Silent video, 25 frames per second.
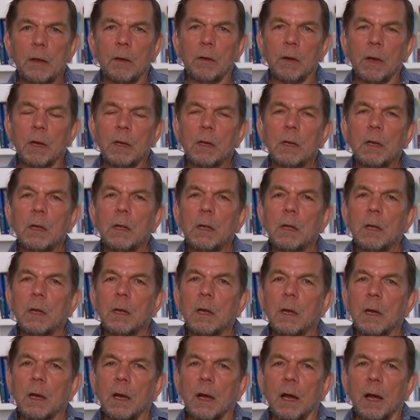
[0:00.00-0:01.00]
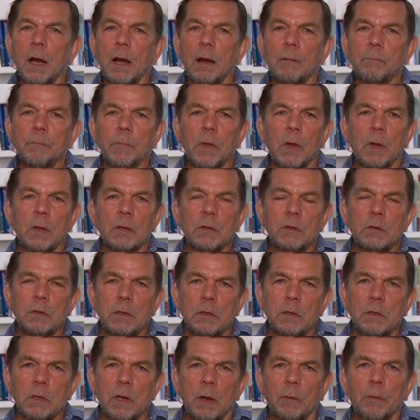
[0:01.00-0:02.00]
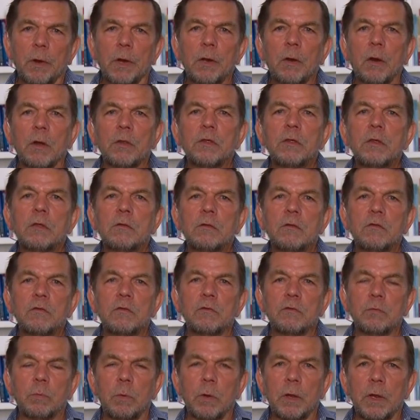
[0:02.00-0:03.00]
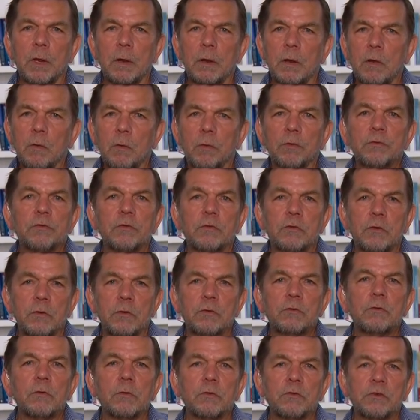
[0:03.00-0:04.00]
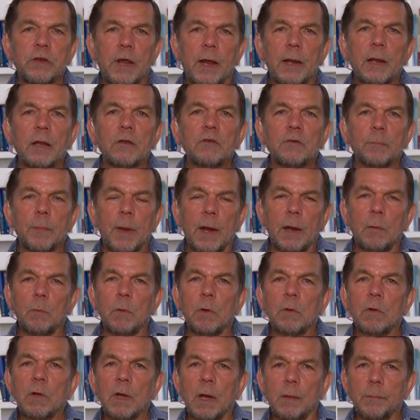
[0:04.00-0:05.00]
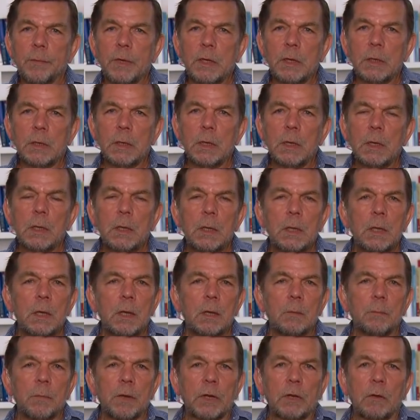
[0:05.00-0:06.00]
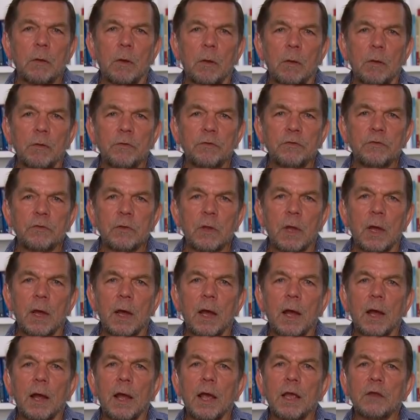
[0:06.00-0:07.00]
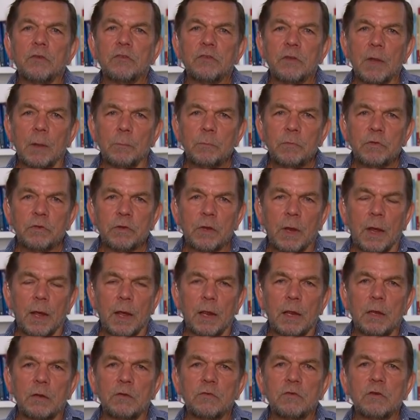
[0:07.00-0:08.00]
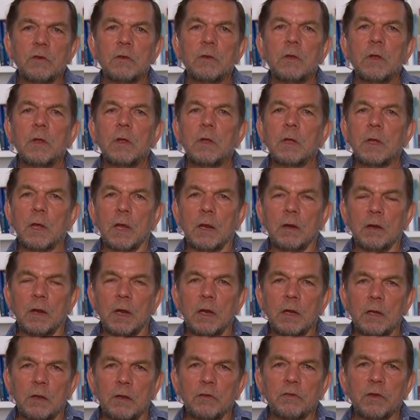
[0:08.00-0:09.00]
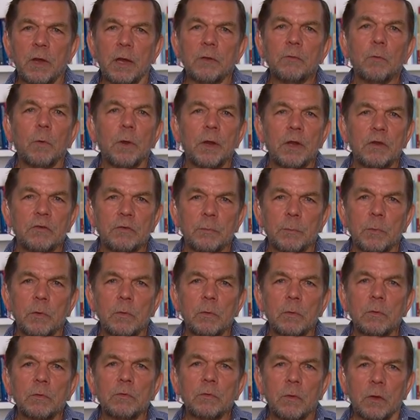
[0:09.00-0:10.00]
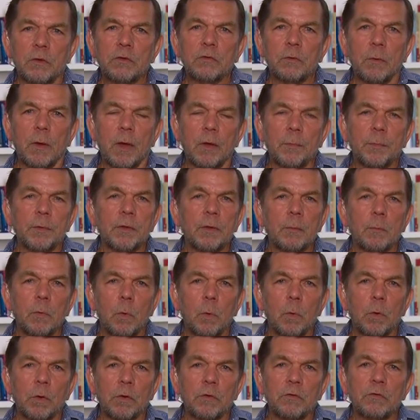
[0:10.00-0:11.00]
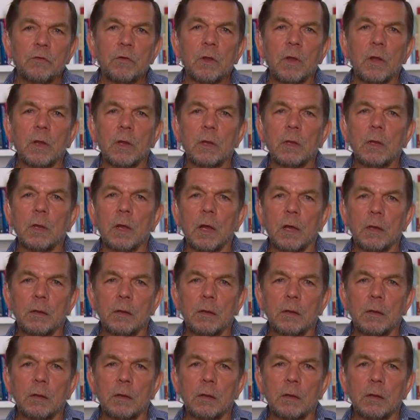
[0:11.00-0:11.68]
on it. You know, and I think this is where a constitutional challenge may well come in, because at some stage it is unreasonable not to open the borders, and